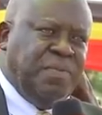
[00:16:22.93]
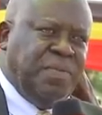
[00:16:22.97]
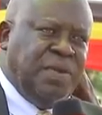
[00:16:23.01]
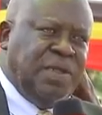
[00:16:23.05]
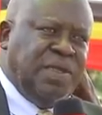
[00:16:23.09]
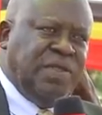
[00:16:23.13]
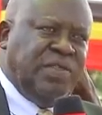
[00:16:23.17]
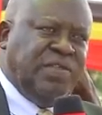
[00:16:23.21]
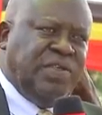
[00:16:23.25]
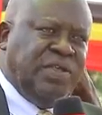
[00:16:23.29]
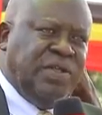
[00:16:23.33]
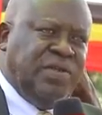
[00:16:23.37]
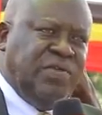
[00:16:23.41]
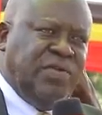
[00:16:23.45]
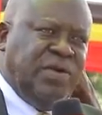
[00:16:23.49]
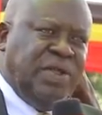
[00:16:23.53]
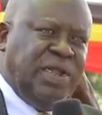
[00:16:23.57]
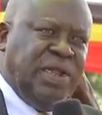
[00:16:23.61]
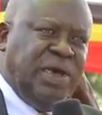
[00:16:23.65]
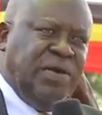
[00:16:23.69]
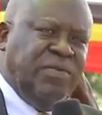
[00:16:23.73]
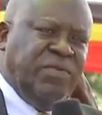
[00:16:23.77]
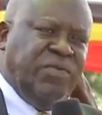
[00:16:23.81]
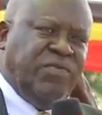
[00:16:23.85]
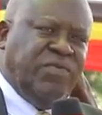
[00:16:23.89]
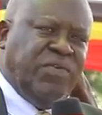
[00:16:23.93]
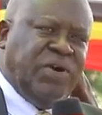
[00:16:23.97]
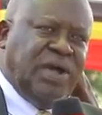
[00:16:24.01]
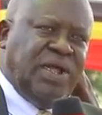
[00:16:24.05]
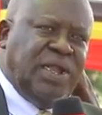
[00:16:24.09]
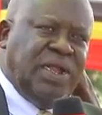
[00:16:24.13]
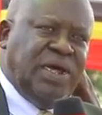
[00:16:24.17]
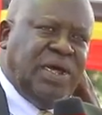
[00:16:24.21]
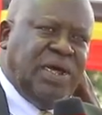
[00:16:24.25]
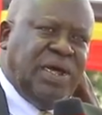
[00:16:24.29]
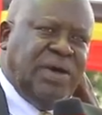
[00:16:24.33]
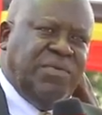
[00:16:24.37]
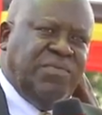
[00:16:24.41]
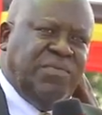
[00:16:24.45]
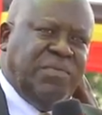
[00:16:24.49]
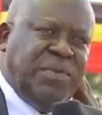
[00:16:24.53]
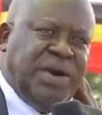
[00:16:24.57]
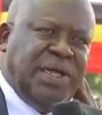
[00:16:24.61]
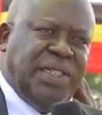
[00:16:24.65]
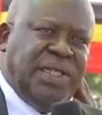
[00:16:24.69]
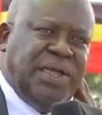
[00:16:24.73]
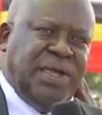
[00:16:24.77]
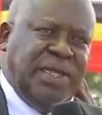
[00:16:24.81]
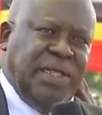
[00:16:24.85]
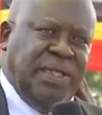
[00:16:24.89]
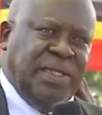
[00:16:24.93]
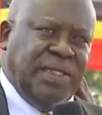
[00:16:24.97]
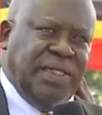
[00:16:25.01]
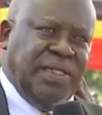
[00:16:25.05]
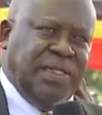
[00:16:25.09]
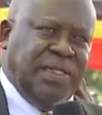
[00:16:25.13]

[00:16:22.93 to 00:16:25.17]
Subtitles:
These children have a father, have a mother,